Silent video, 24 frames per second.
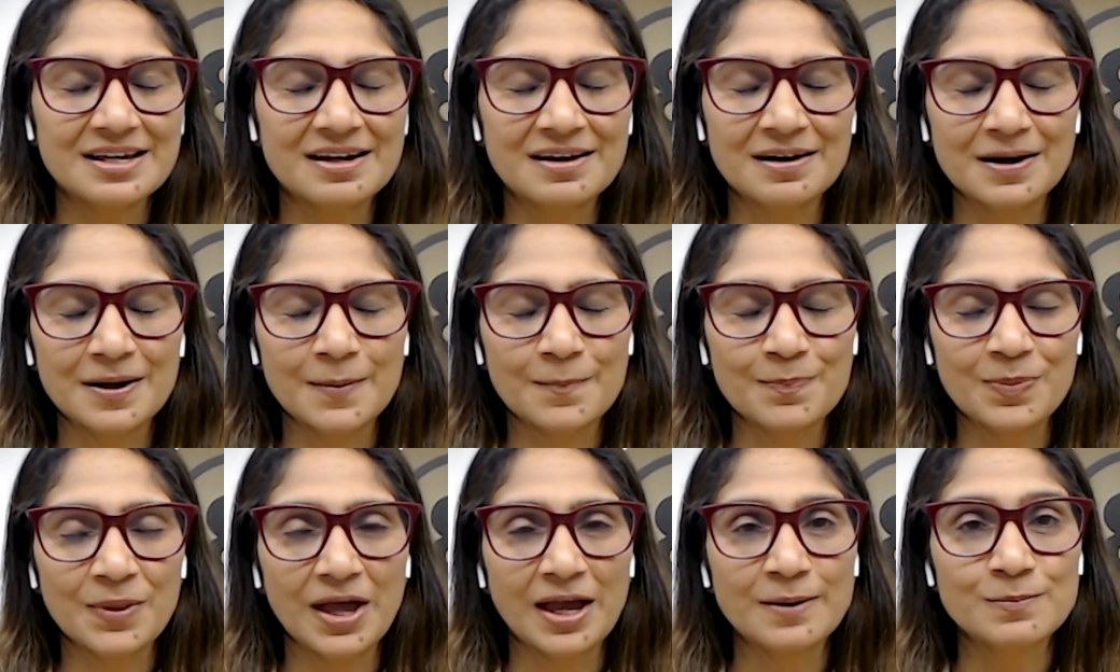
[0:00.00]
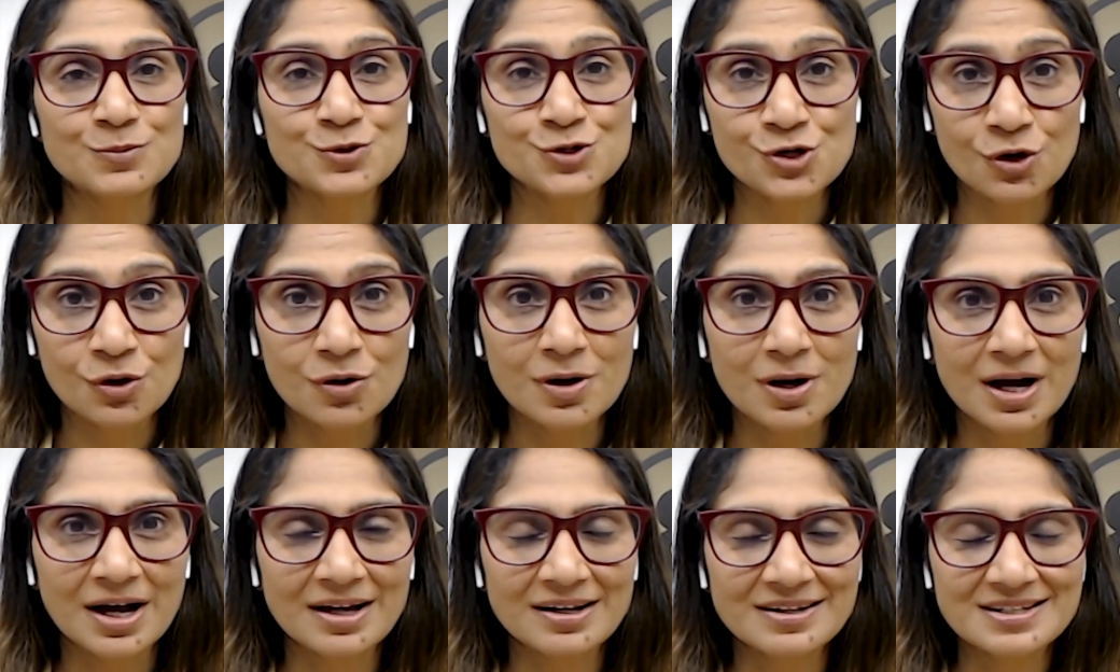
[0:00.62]
I'm sure
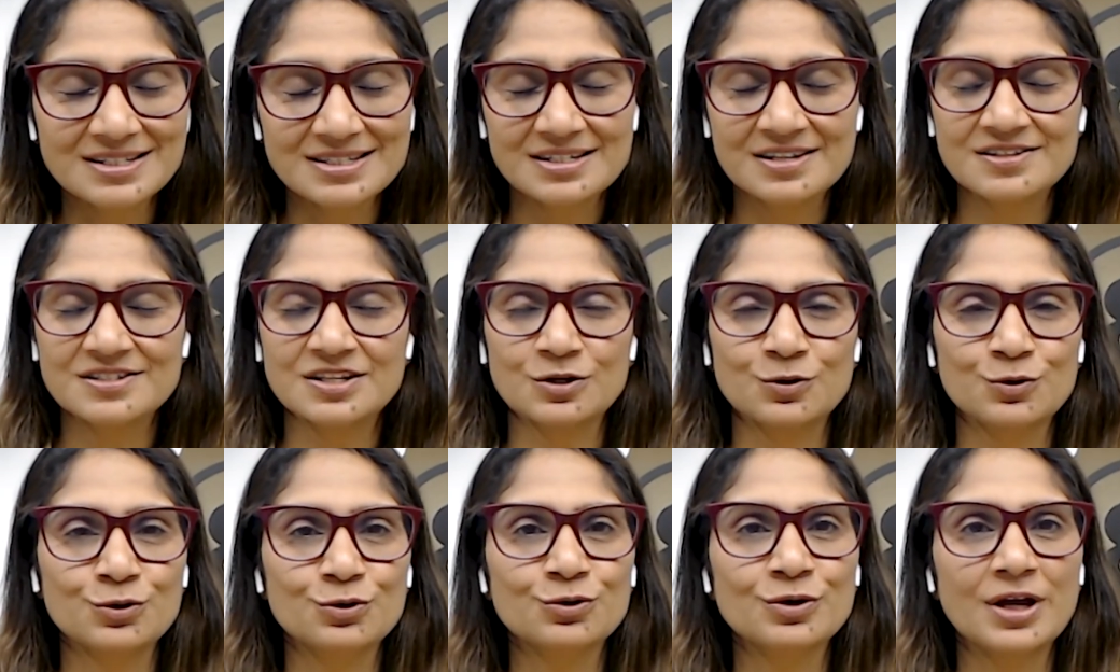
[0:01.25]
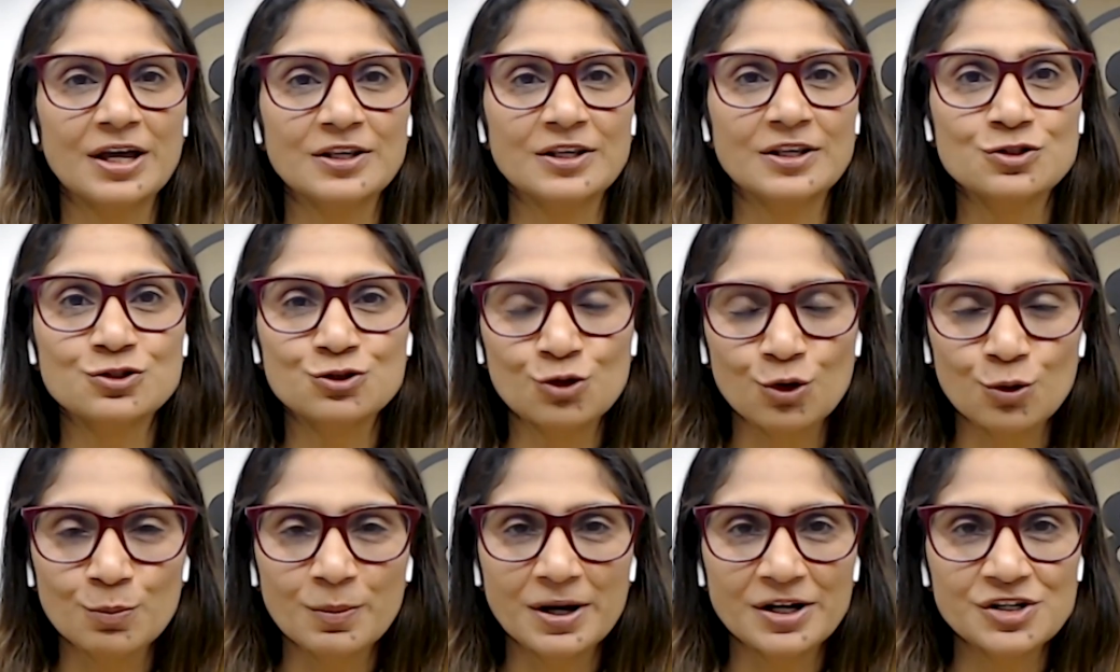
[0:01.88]
our listeners are going to get
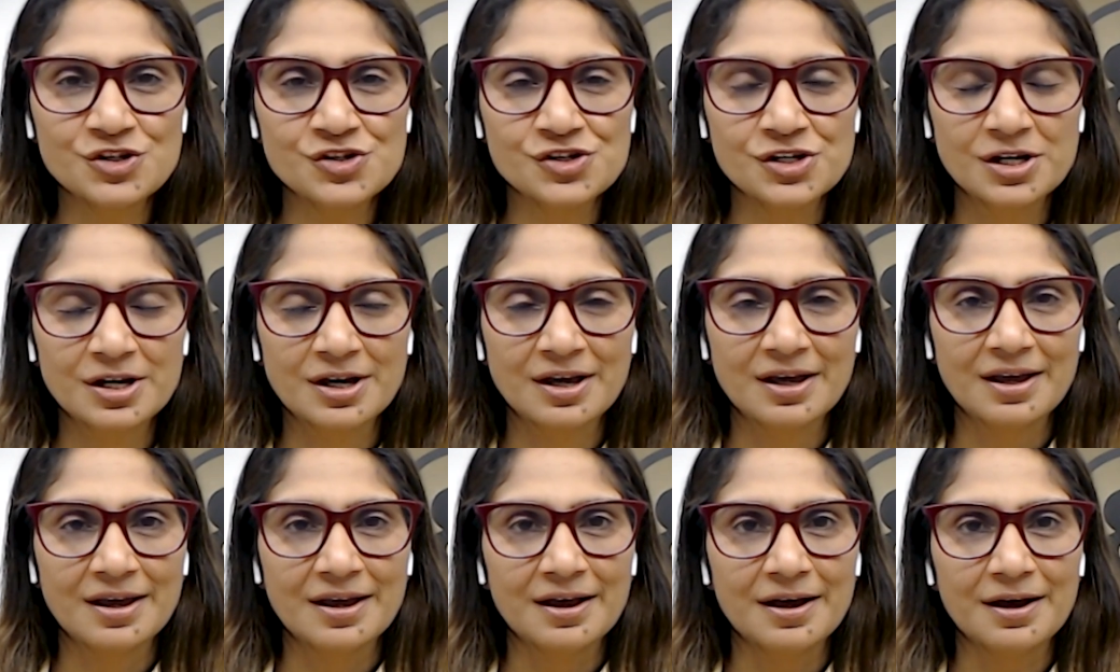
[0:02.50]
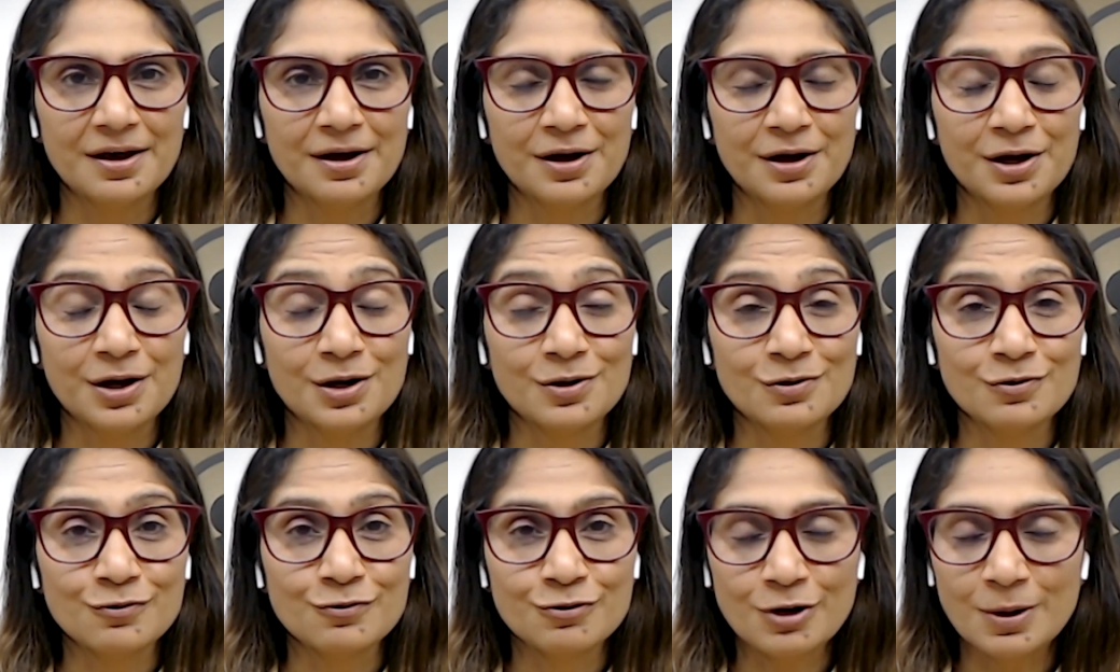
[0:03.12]
so much
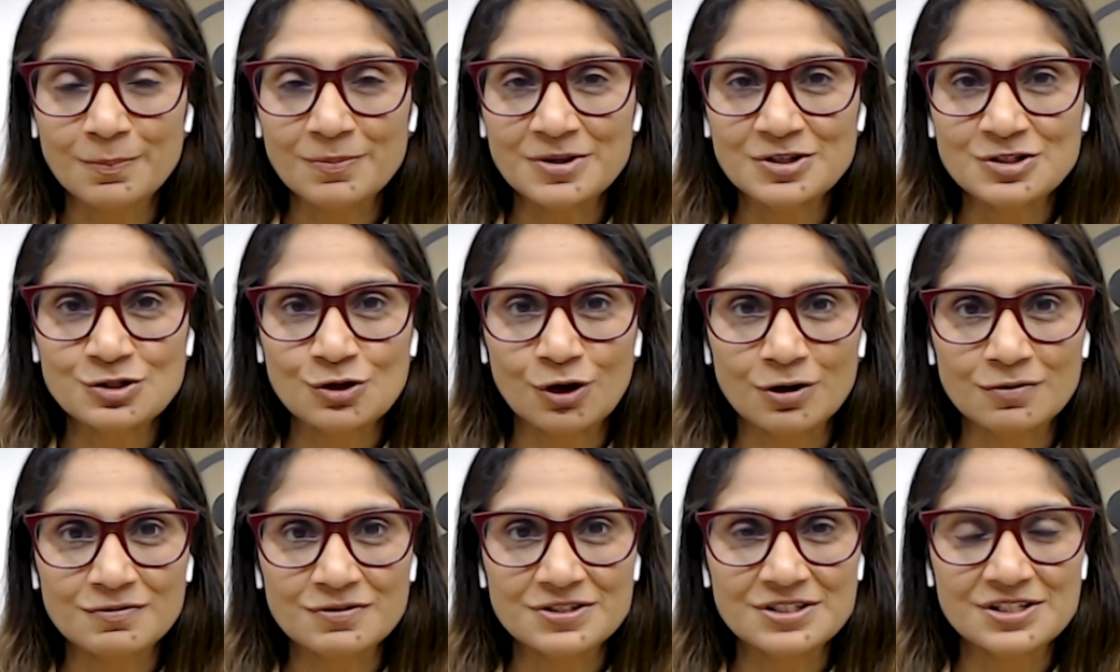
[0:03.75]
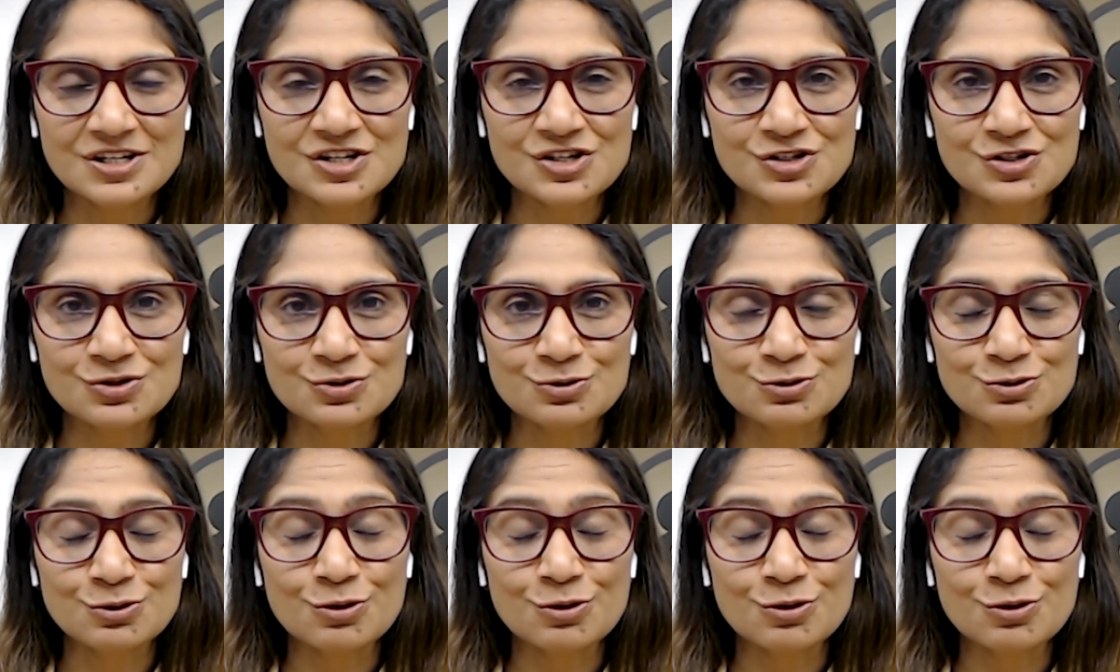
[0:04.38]
from this conversation.